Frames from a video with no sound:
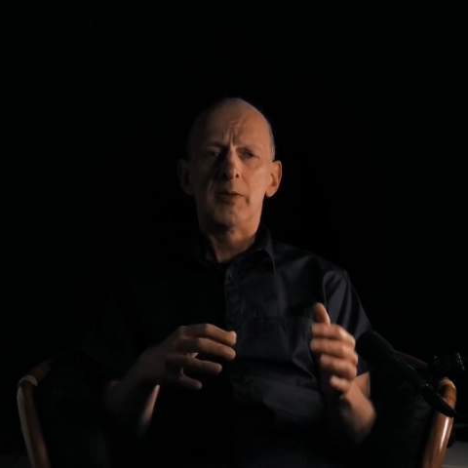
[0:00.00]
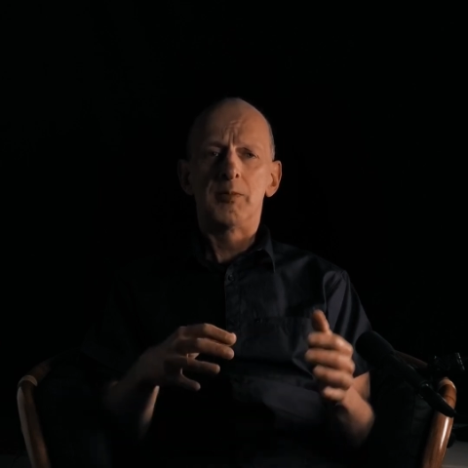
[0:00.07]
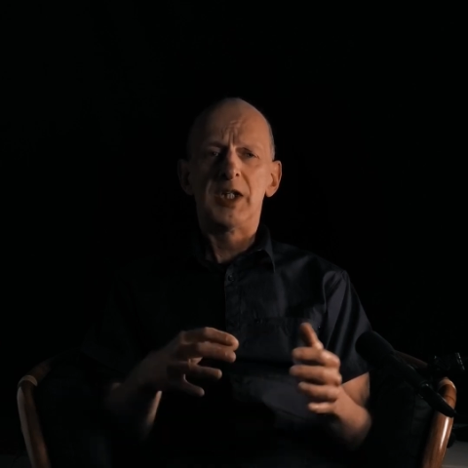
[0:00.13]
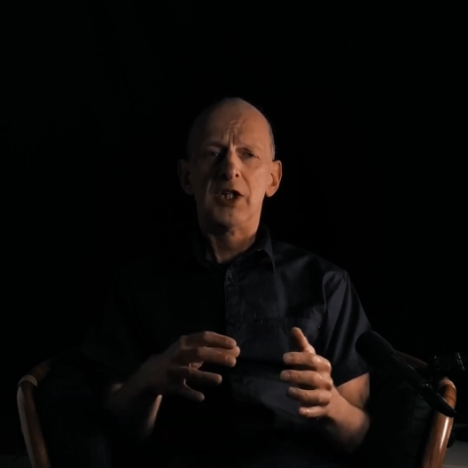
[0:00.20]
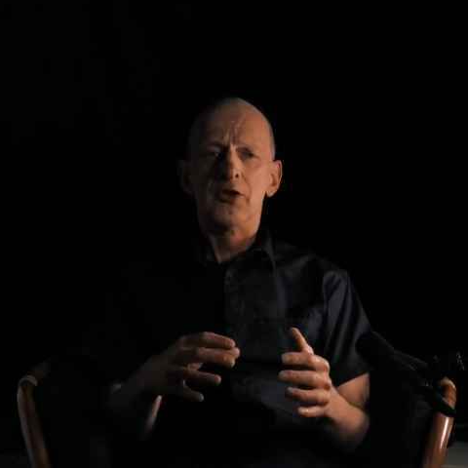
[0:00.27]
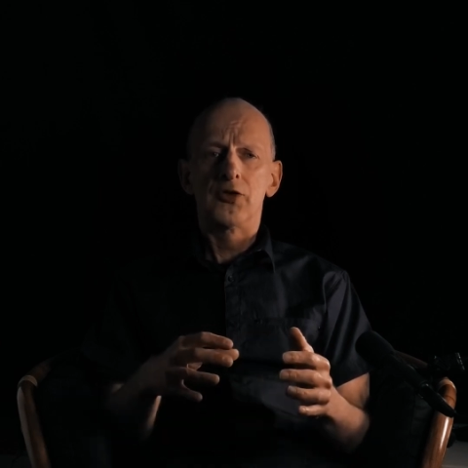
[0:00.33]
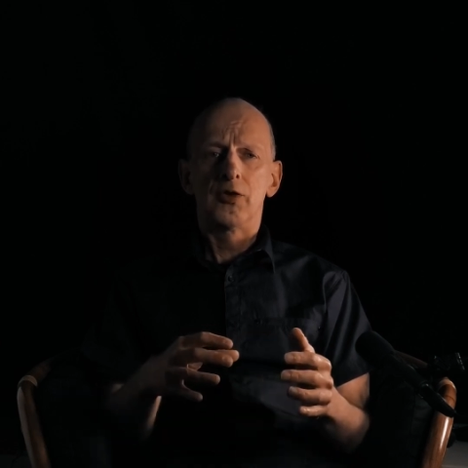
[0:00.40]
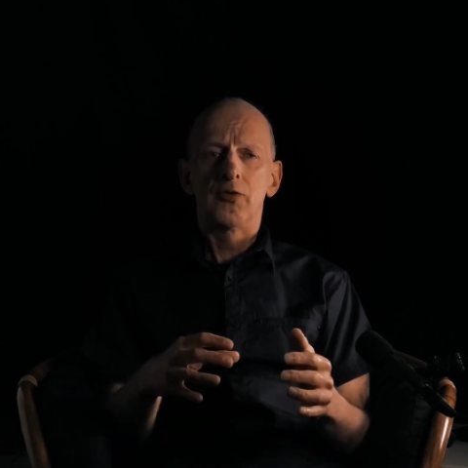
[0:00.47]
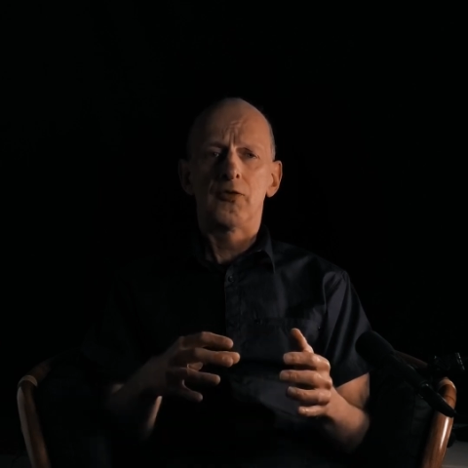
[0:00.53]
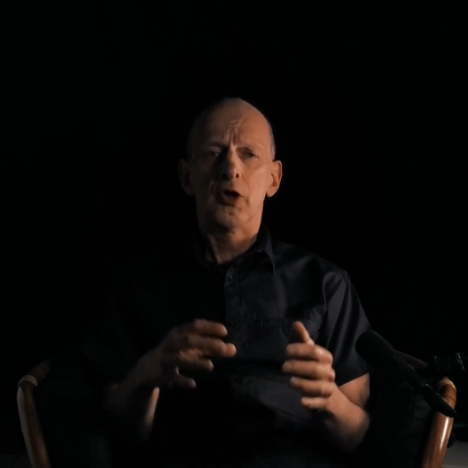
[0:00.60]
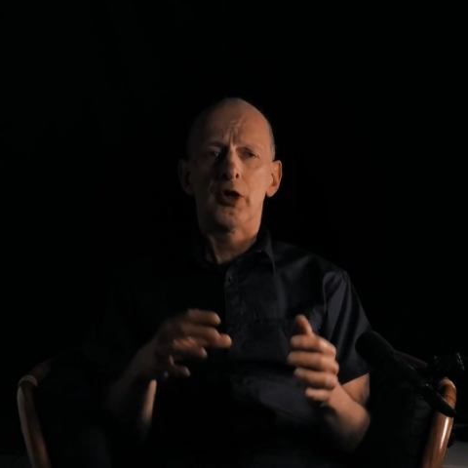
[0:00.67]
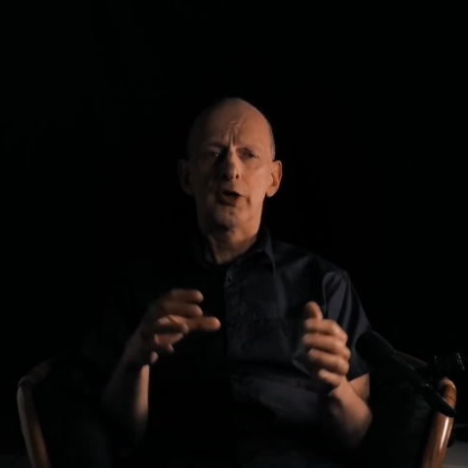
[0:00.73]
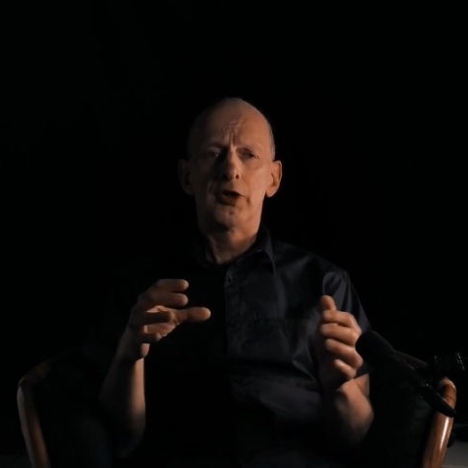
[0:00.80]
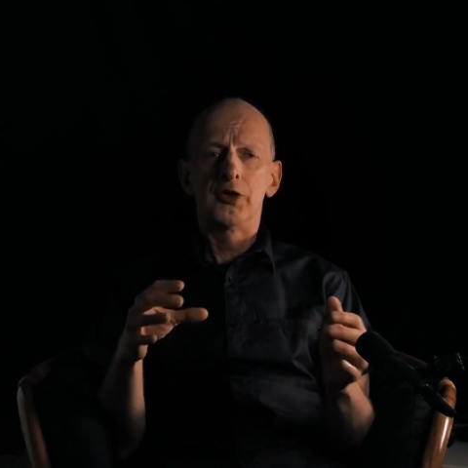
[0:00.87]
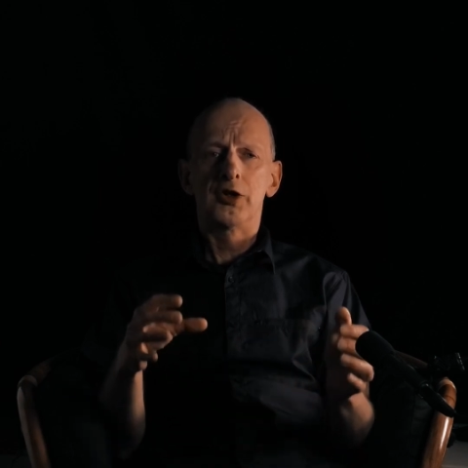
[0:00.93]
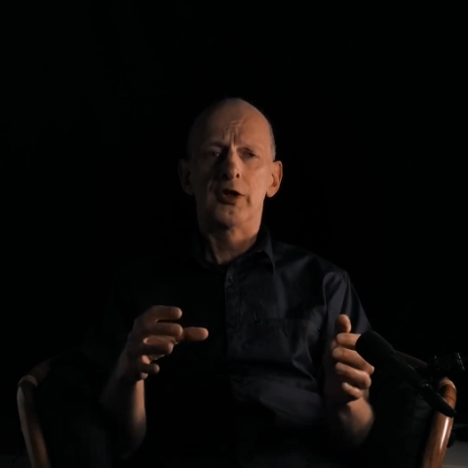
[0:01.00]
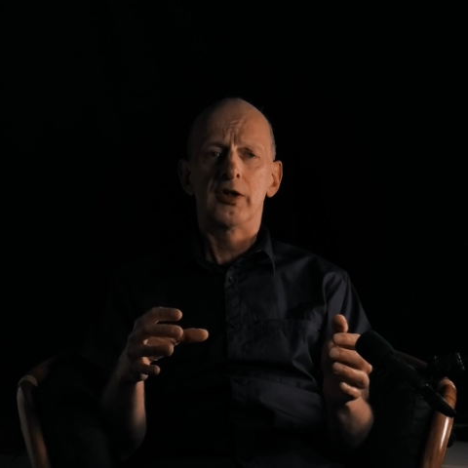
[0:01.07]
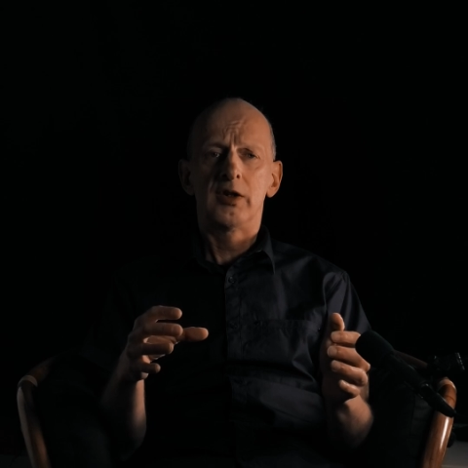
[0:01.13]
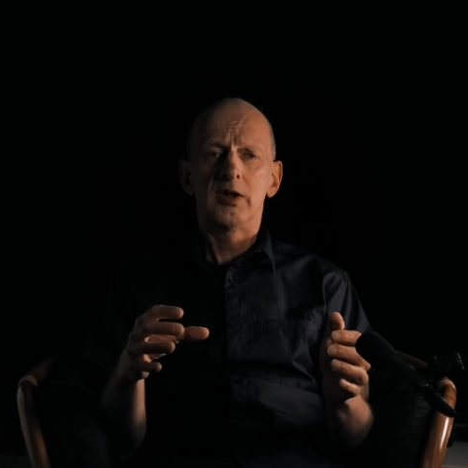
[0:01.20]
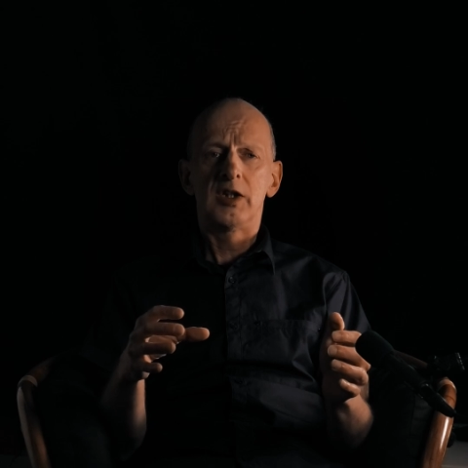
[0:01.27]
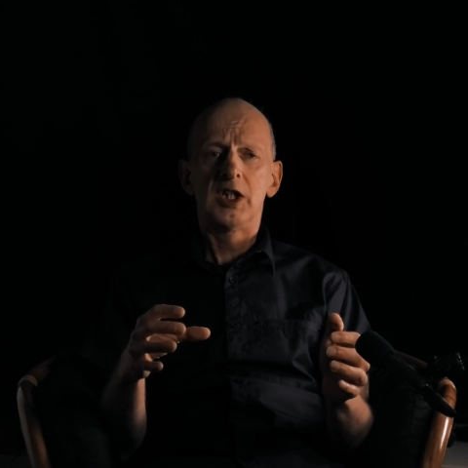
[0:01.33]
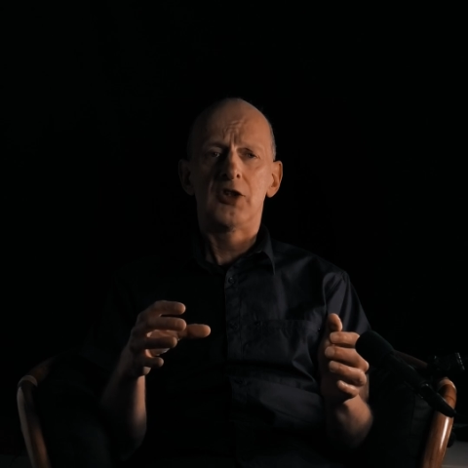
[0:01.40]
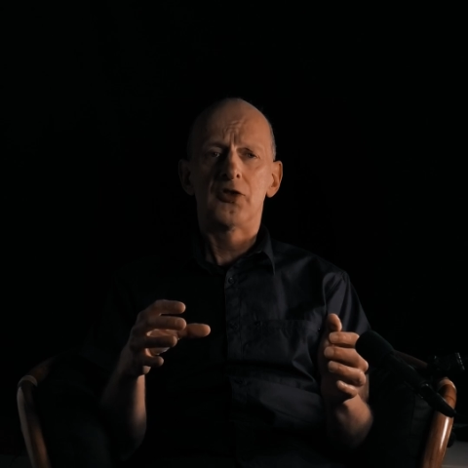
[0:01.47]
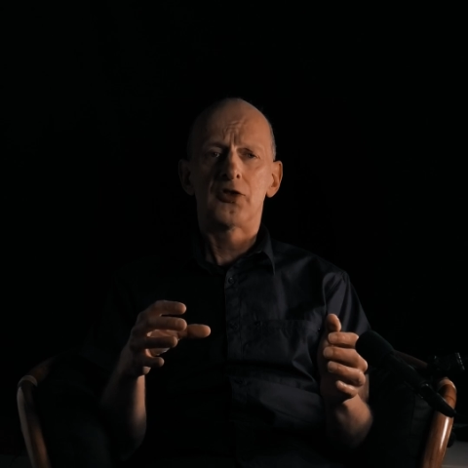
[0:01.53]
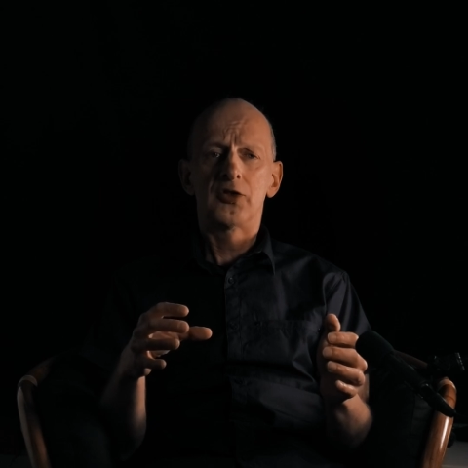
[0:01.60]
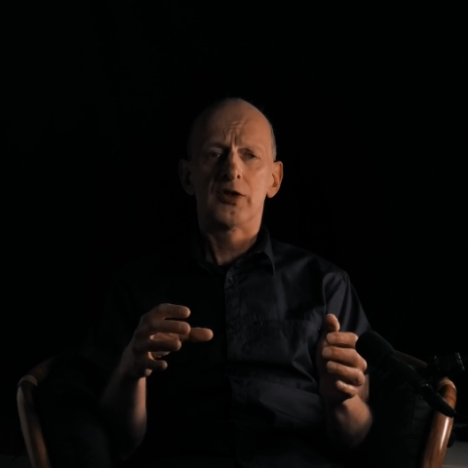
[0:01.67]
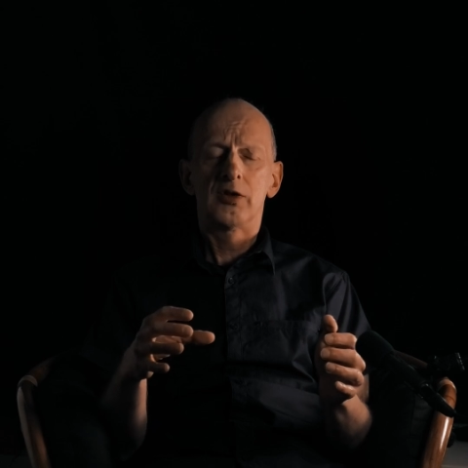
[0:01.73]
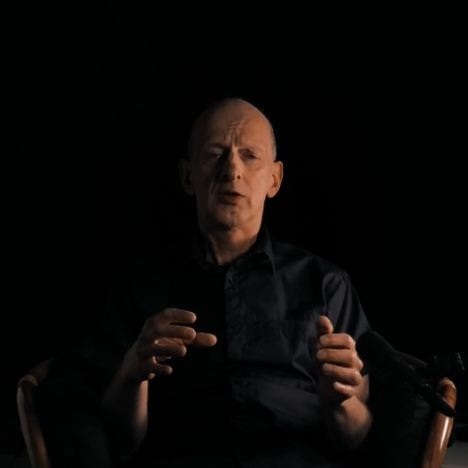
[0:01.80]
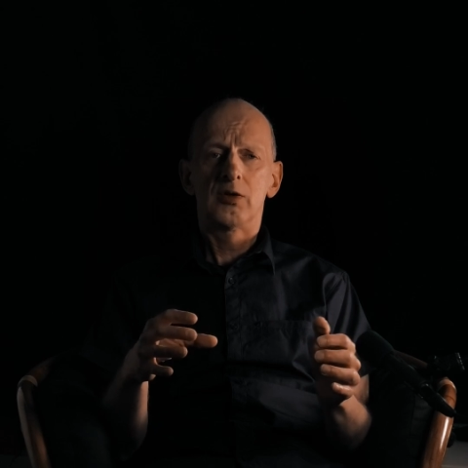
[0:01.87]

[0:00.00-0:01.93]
piece of furniture is